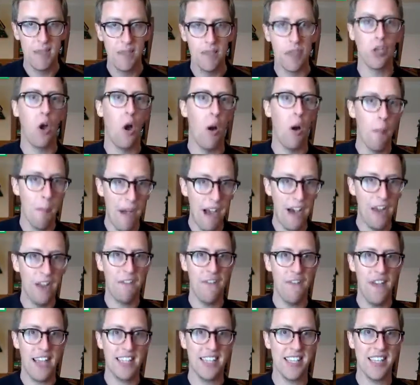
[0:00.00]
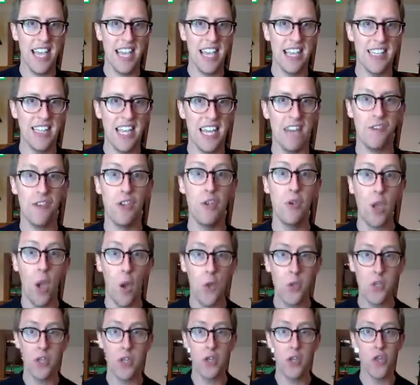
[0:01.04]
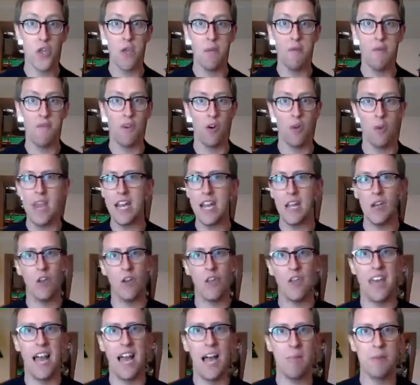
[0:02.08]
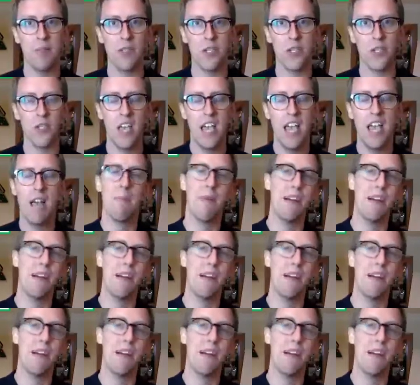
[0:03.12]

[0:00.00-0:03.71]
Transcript: The compound effect kicked in. If you go to the gym for a week, nothing happens.